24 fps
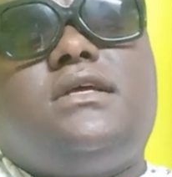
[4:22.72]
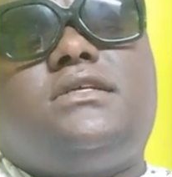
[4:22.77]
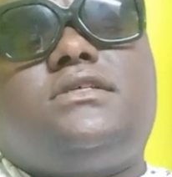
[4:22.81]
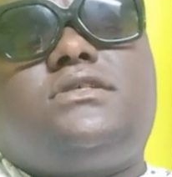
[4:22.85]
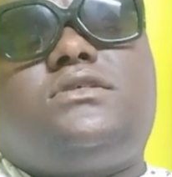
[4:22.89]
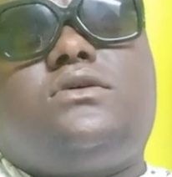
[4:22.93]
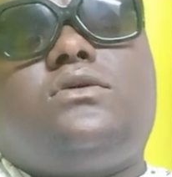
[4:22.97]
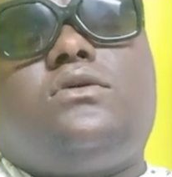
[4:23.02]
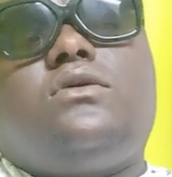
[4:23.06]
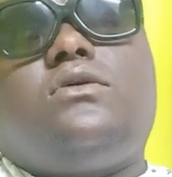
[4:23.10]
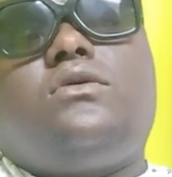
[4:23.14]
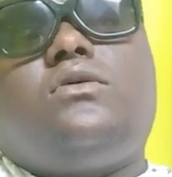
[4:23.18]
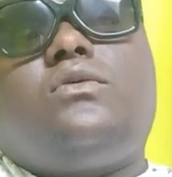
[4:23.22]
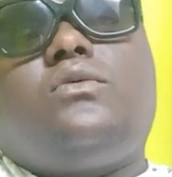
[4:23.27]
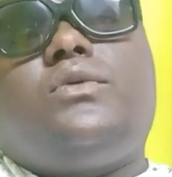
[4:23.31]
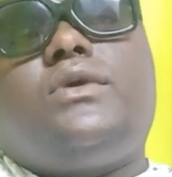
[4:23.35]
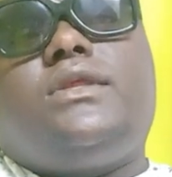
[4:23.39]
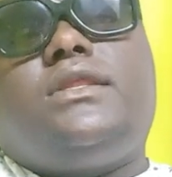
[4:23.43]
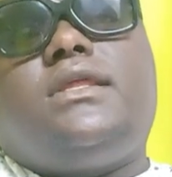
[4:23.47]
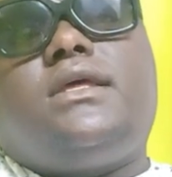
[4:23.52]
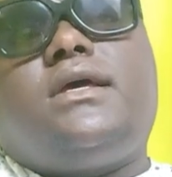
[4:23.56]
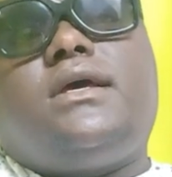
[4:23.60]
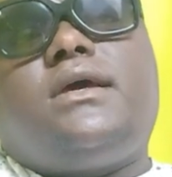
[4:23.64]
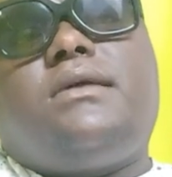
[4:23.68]
So
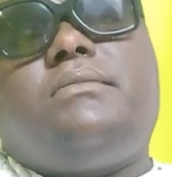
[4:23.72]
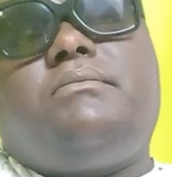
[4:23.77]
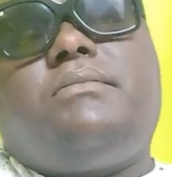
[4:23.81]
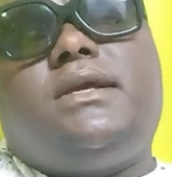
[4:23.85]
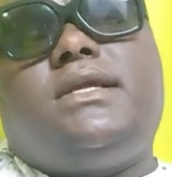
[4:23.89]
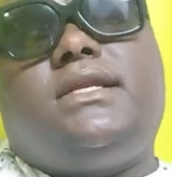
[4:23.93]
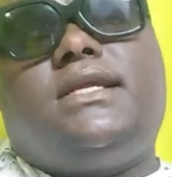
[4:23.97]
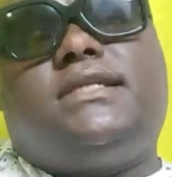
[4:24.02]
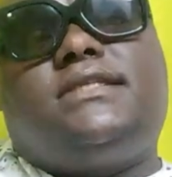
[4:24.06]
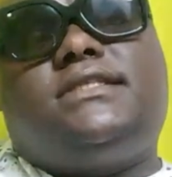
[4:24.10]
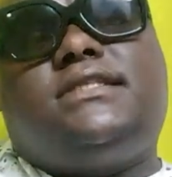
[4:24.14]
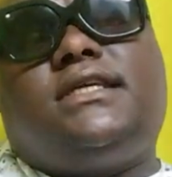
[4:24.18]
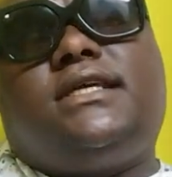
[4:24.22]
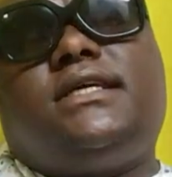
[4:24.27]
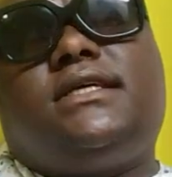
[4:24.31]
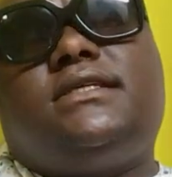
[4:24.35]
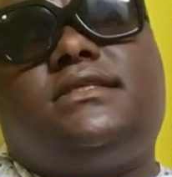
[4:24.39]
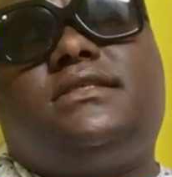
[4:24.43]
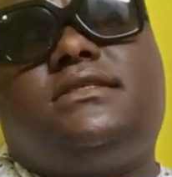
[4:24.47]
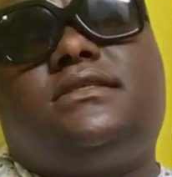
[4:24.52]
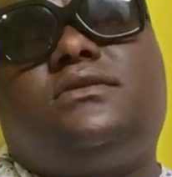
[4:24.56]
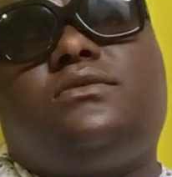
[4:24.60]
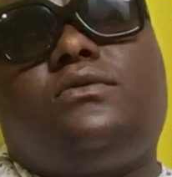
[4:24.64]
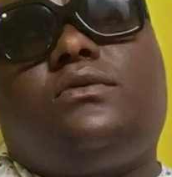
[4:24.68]
with the minor
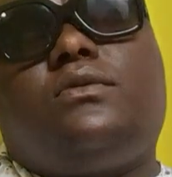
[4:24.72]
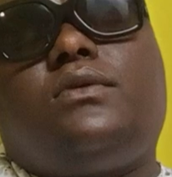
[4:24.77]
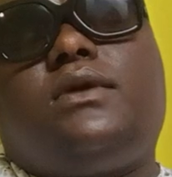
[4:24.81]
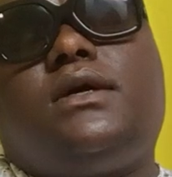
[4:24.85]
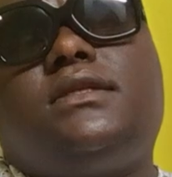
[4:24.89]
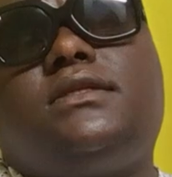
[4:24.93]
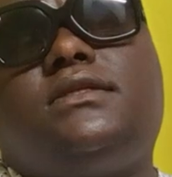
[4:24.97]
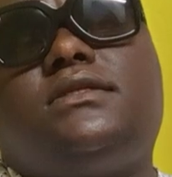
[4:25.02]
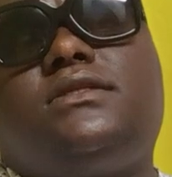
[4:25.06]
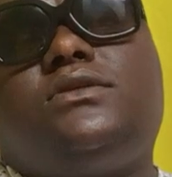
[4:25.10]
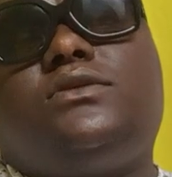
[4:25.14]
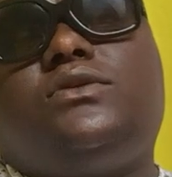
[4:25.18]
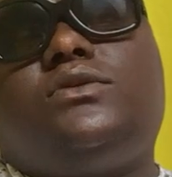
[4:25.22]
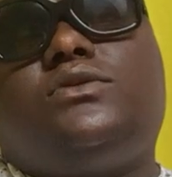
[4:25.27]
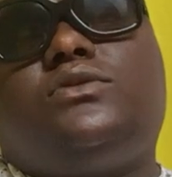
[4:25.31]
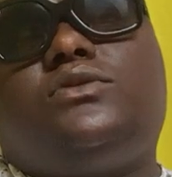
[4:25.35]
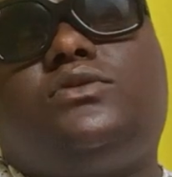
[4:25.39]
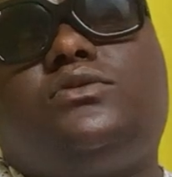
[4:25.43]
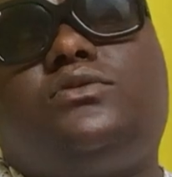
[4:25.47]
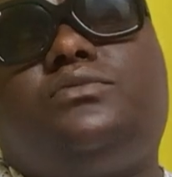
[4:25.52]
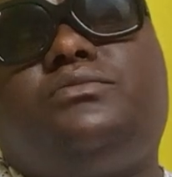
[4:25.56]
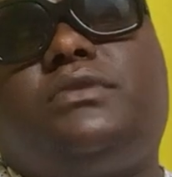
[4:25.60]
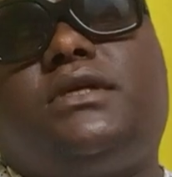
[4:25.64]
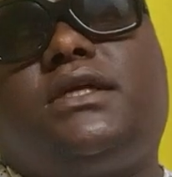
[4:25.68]
chairs, we want you
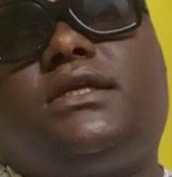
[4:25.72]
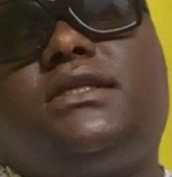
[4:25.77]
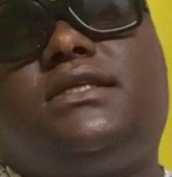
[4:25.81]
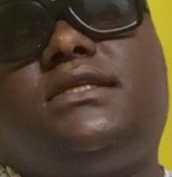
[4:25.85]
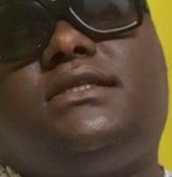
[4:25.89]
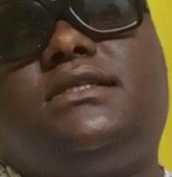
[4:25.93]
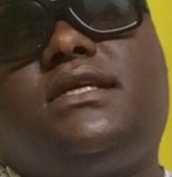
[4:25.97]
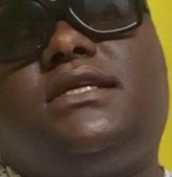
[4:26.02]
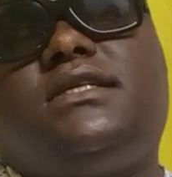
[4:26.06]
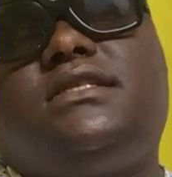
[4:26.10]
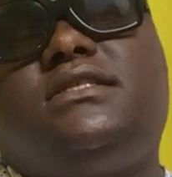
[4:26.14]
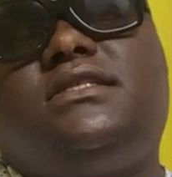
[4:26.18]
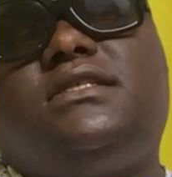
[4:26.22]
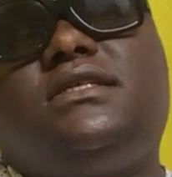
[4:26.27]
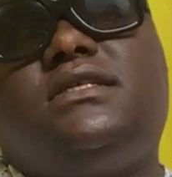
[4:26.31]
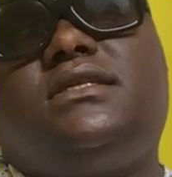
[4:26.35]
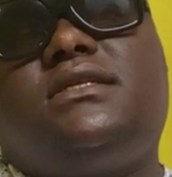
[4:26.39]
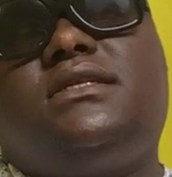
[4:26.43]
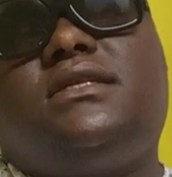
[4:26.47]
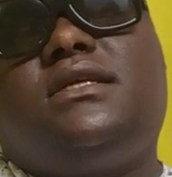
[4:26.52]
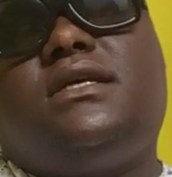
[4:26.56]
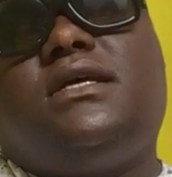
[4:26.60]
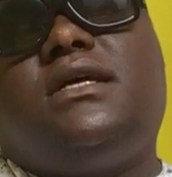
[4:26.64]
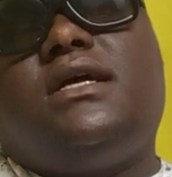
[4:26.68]
to practice
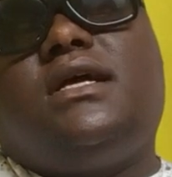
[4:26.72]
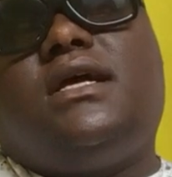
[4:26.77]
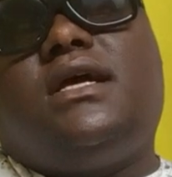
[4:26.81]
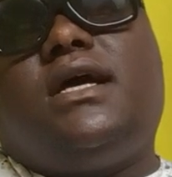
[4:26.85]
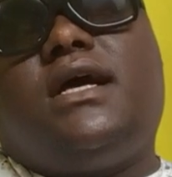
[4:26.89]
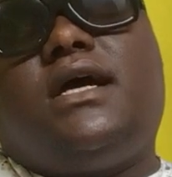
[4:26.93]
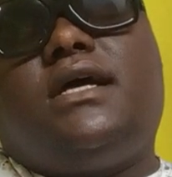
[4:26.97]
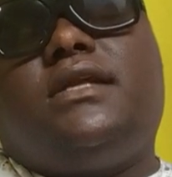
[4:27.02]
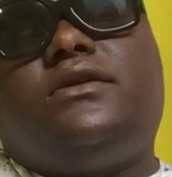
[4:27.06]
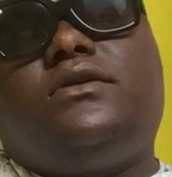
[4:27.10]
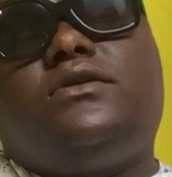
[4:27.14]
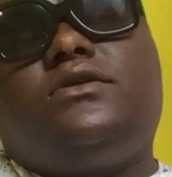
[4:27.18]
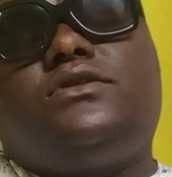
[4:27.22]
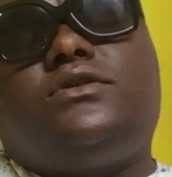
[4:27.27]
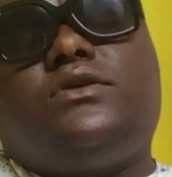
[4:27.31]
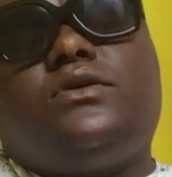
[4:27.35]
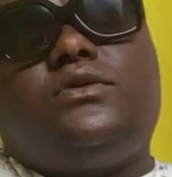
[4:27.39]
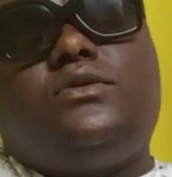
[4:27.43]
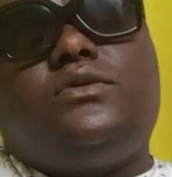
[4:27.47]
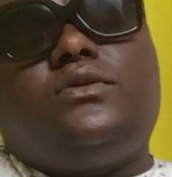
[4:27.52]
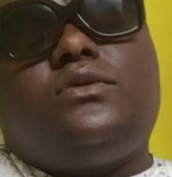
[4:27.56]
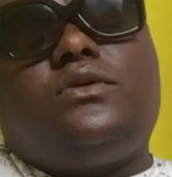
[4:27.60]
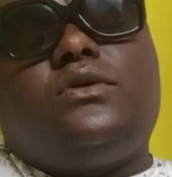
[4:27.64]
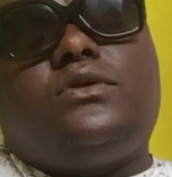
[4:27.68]
hygiene and
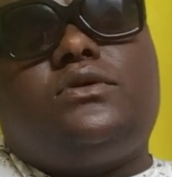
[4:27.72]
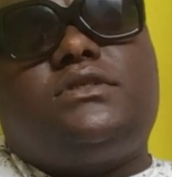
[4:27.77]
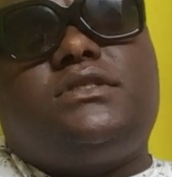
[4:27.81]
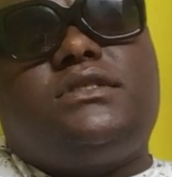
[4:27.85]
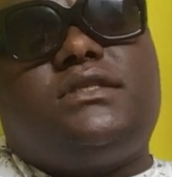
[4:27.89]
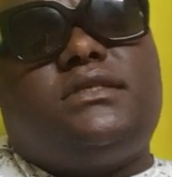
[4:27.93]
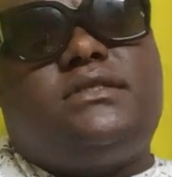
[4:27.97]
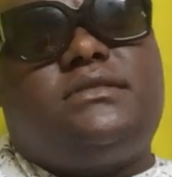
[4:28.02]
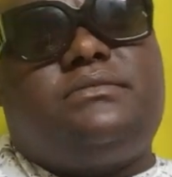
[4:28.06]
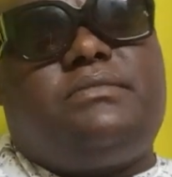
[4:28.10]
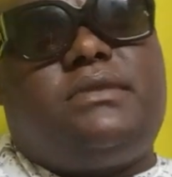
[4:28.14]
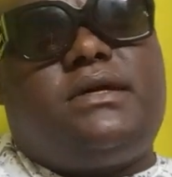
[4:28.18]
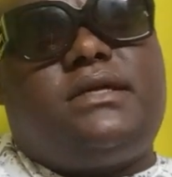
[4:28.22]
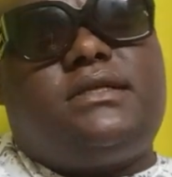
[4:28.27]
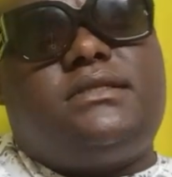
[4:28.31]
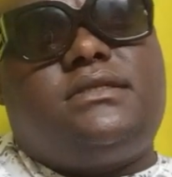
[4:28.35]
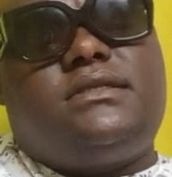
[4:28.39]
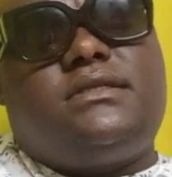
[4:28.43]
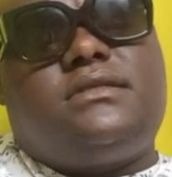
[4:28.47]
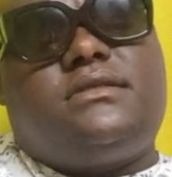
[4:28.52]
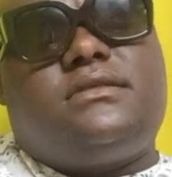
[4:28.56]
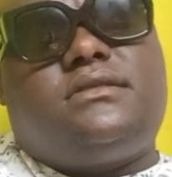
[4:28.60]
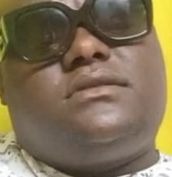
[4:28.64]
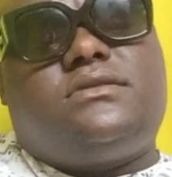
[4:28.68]
also do those six
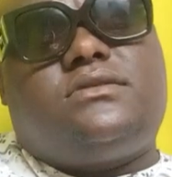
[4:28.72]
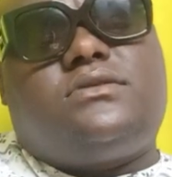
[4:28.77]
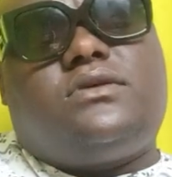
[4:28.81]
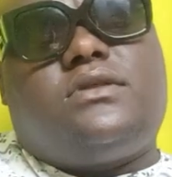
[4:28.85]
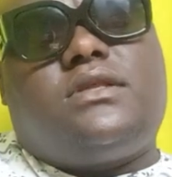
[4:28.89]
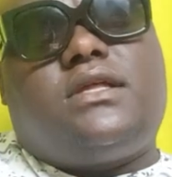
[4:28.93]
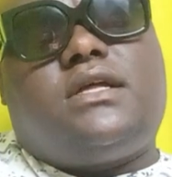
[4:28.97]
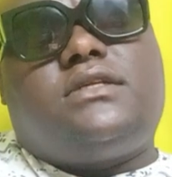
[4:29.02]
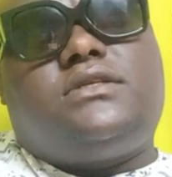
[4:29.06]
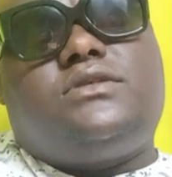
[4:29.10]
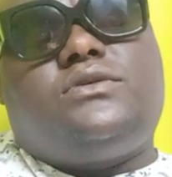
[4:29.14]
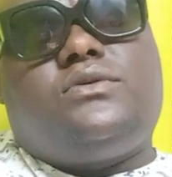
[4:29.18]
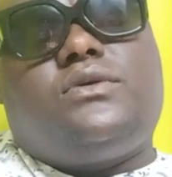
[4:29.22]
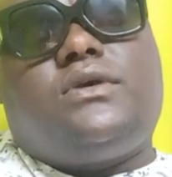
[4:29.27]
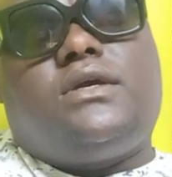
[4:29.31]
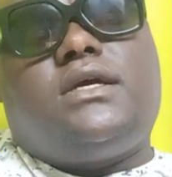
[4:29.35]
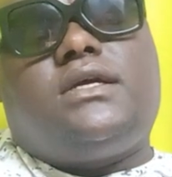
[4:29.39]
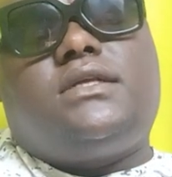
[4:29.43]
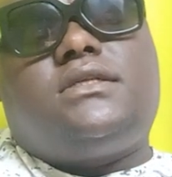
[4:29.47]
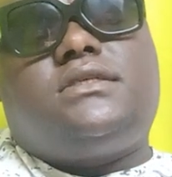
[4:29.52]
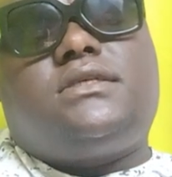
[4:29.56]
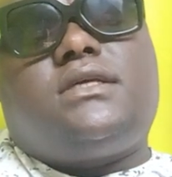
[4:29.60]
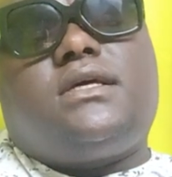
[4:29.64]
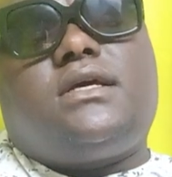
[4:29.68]
parts so that you
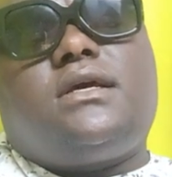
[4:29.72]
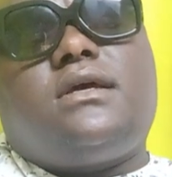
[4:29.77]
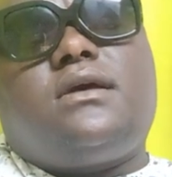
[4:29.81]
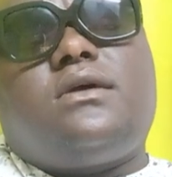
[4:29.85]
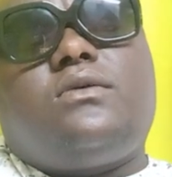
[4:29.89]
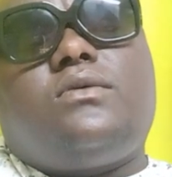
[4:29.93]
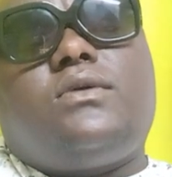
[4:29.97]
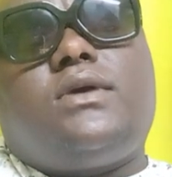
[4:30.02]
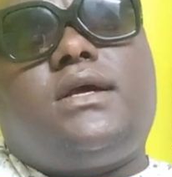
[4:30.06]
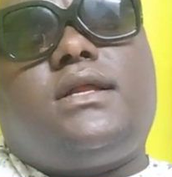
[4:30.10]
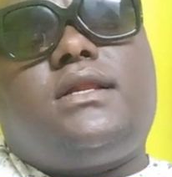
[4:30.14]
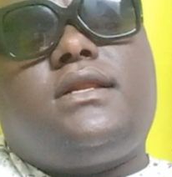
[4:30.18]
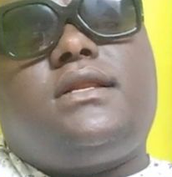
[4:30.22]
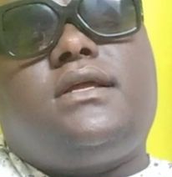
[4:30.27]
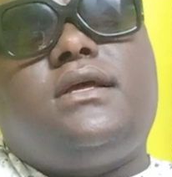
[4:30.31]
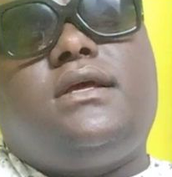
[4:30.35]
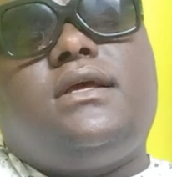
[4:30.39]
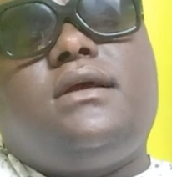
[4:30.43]
get uh, well.